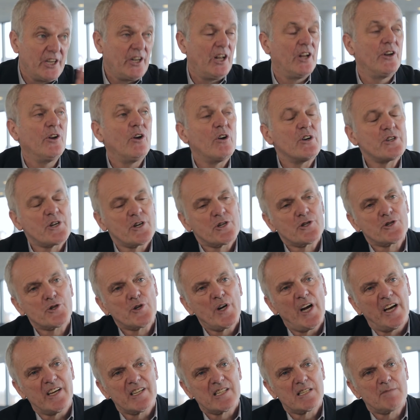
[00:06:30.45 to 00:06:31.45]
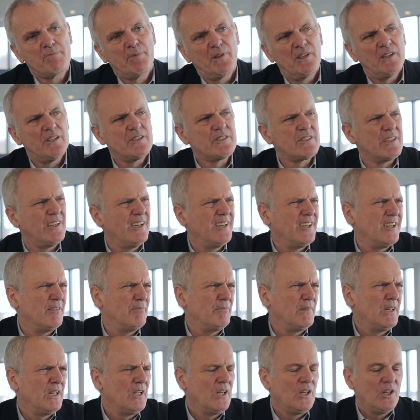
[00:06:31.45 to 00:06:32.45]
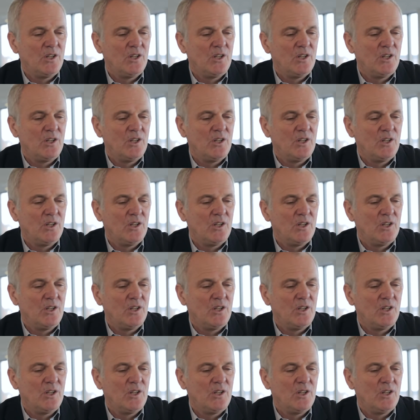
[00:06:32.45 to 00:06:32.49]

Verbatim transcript: and, not just trust, but um,